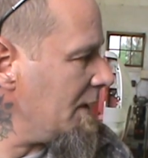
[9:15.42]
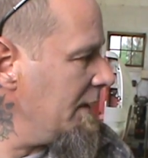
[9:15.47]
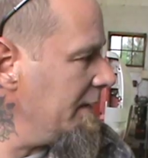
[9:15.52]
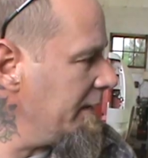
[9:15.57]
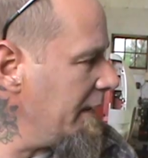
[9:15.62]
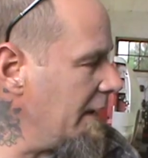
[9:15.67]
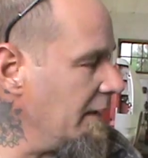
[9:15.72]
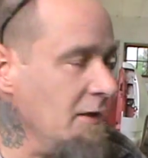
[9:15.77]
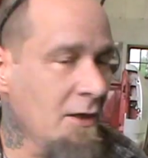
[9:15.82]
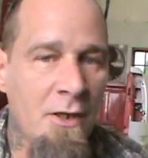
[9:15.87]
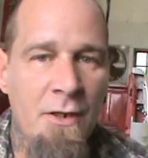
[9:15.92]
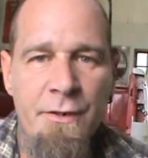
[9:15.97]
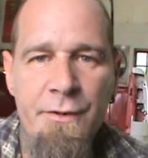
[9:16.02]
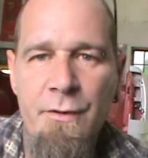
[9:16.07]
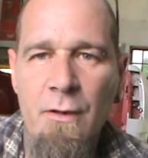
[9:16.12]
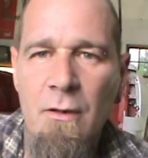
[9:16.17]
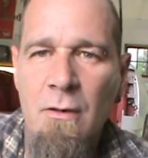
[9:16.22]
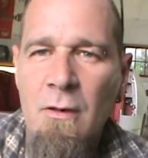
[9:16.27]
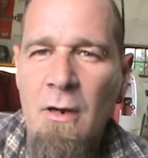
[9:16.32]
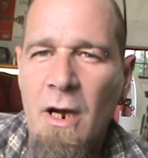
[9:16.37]
Nah.
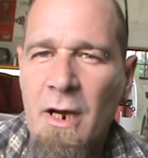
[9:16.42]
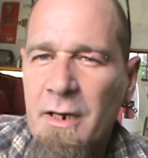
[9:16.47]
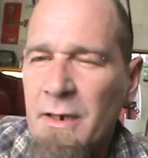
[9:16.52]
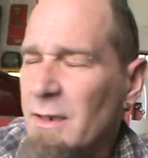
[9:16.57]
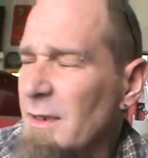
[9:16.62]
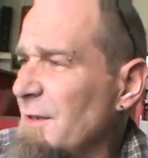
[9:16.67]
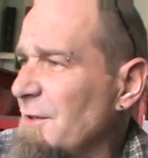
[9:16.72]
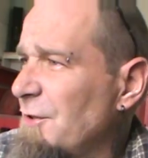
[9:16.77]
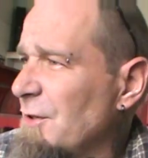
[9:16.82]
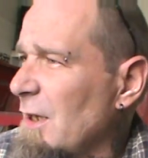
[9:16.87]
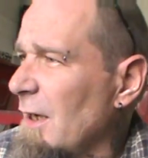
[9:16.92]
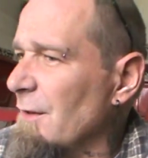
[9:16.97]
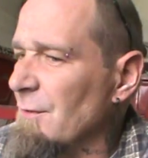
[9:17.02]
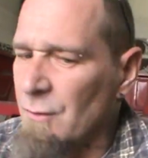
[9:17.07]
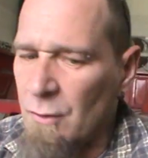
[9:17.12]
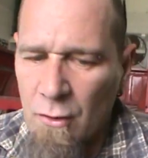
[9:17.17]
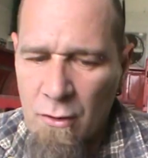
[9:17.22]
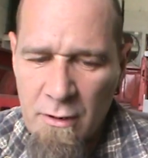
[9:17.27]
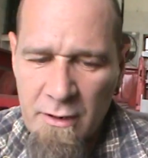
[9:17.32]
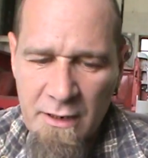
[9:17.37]
So I'm gonna let you guys
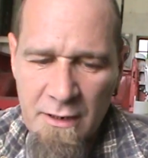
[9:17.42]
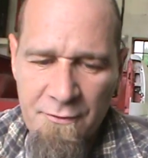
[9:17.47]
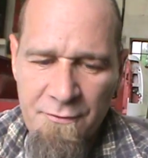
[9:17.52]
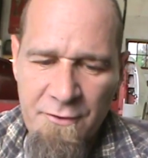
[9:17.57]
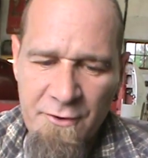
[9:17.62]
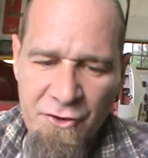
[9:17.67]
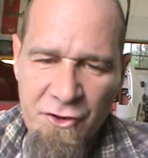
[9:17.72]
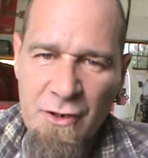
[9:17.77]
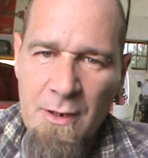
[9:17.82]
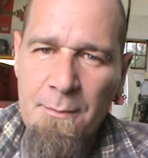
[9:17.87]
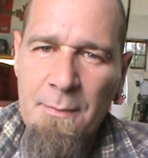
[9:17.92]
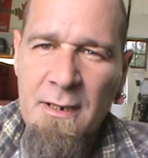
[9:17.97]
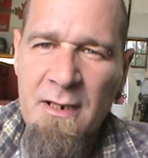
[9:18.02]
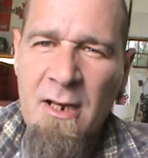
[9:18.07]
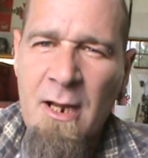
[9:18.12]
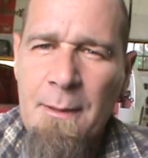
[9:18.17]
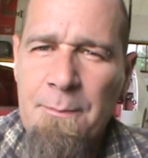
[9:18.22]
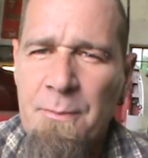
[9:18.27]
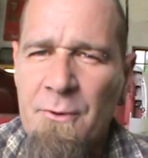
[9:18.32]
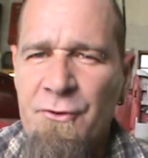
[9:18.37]
go. I'm gonna finish up my
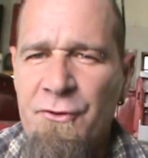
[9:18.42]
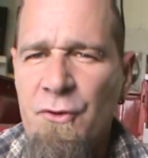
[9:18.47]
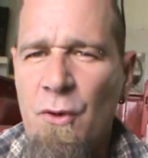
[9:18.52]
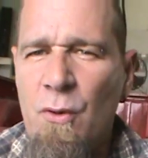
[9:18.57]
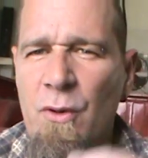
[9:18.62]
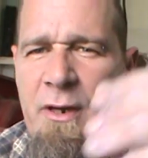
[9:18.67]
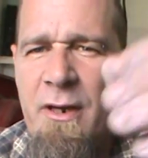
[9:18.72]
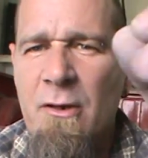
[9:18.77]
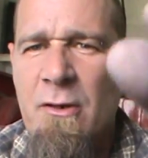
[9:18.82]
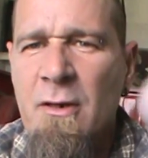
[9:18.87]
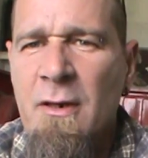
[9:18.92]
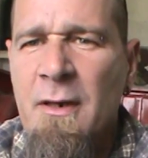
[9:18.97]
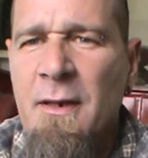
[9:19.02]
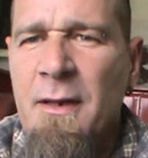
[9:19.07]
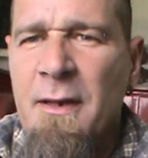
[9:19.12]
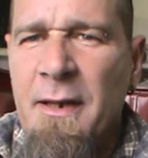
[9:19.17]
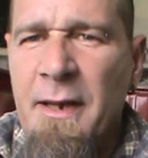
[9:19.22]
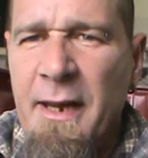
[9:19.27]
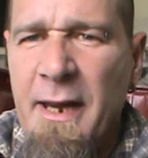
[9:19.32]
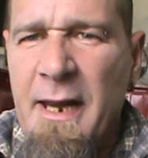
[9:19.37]
cup of Joe here,
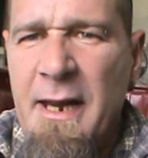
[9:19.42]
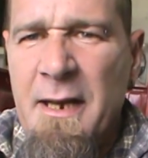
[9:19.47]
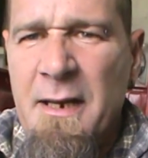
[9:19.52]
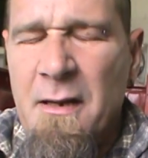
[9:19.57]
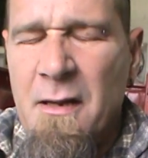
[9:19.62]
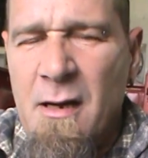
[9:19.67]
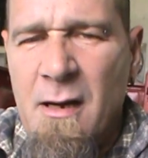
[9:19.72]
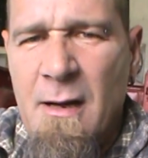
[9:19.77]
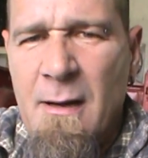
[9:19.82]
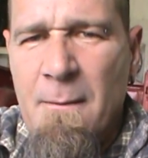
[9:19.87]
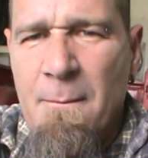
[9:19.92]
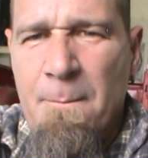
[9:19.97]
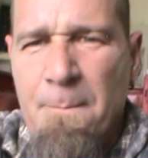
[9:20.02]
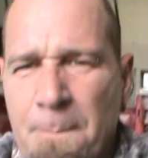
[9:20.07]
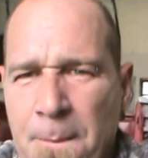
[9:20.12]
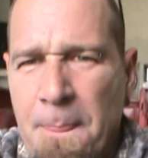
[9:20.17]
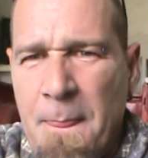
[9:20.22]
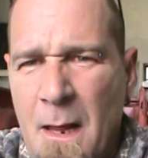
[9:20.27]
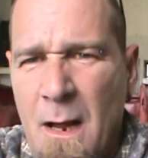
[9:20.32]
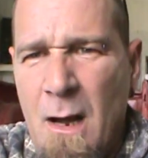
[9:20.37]
and
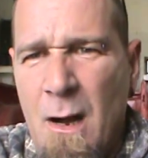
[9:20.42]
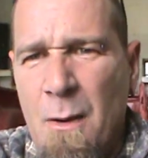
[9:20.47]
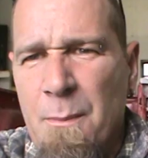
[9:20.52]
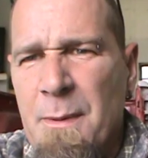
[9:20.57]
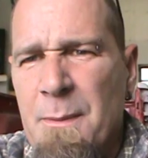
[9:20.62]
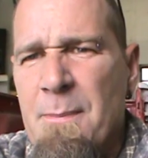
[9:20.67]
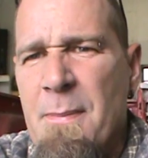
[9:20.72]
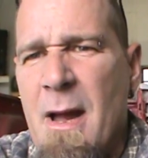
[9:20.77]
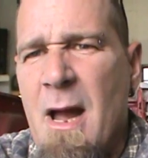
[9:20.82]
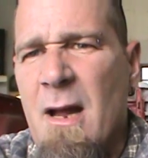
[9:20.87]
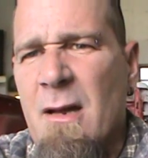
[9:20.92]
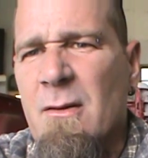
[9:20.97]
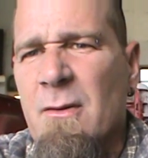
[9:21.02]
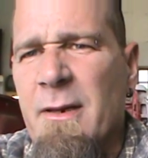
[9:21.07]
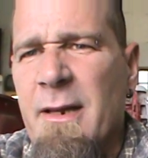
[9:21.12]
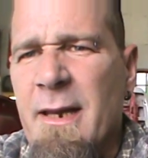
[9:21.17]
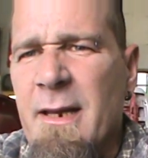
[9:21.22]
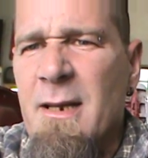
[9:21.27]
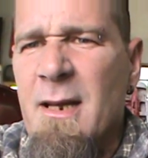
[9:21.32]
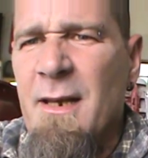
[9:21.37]
I'll be back.
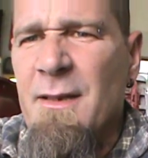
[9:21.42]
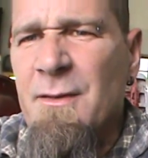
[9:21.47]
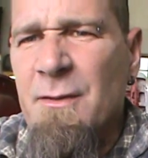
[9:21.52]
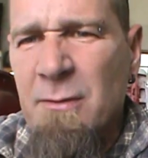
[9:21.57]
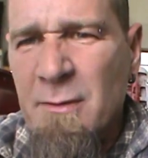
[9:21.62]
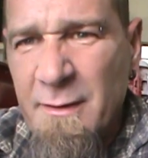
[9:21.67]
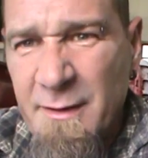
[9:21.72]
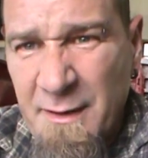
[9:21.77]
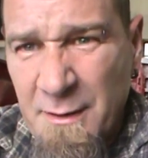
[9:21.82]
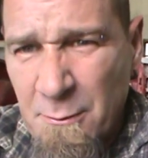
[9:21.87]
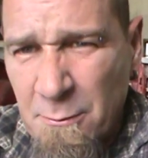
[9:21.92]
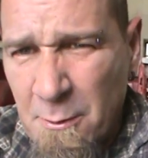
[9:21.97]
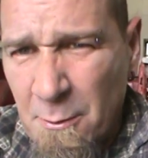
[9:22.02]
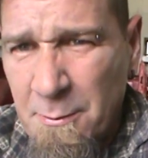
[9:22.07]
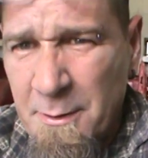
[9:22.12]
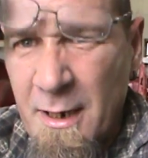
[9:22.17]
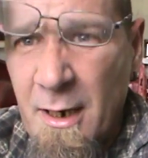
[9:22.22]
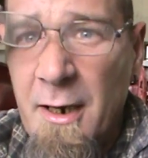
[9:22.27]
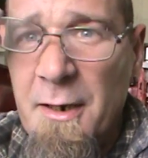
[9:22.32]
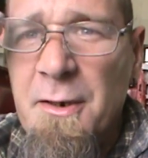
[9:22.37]
Okay, guys. So see what
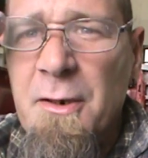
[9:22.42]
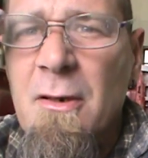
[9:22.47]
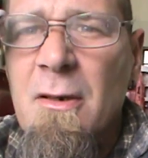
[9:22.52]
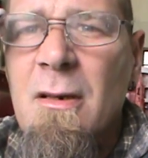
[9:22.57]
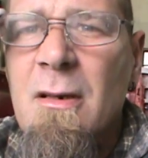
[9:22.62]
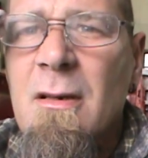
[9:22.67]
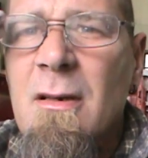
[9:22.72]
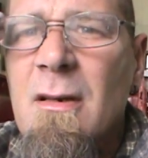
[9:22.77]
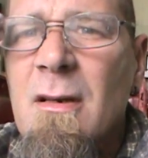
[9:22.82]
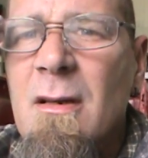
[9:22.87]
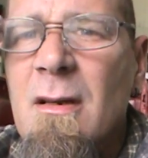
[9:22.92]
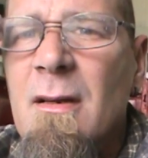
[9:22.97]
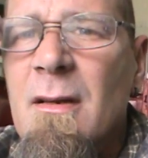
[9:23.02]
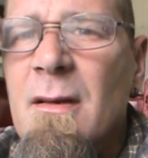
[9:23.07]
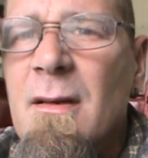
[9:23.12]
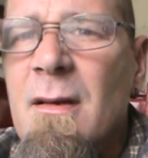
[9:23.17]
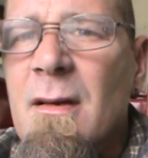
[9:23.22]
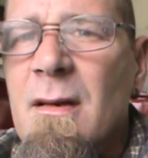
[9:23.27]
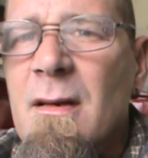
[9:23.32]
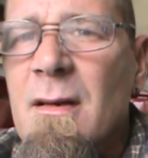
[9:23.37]
we got here.
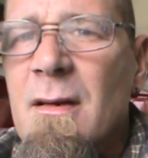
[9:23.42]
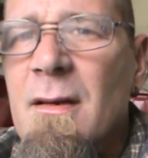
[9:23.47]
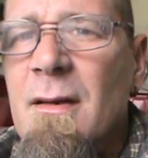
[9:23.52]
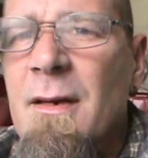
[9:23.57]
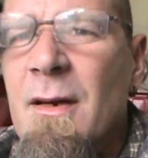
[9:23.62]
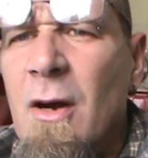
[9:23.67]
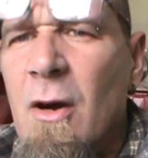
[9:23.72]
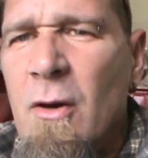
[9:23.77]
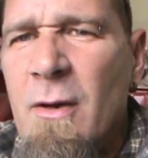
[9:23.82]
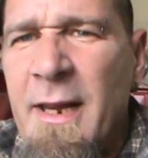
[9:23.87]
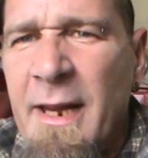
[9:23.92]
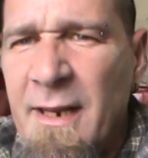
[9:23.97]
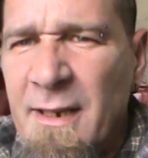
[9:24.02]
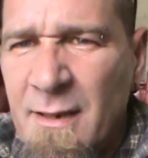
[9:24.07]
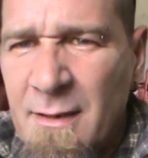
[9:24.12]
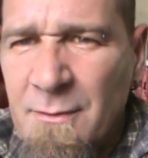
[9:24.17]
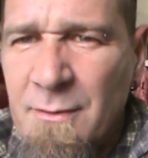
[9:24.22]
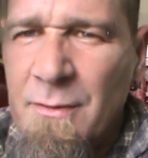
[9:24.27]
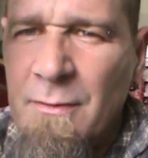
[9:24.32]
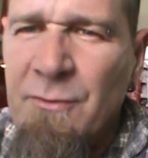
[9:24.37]
Okay,
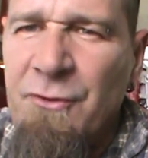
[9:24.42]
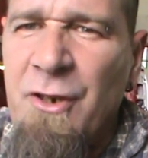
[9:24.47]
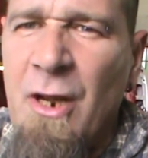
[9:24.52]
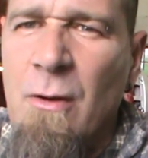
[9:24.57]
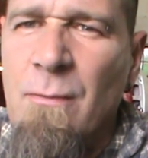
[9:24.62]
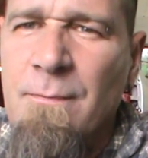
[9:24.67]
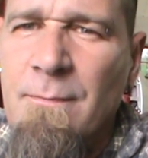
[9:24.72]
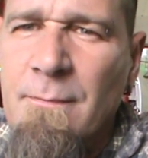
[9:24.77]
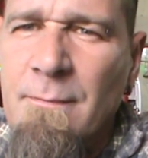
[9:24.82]
ciao.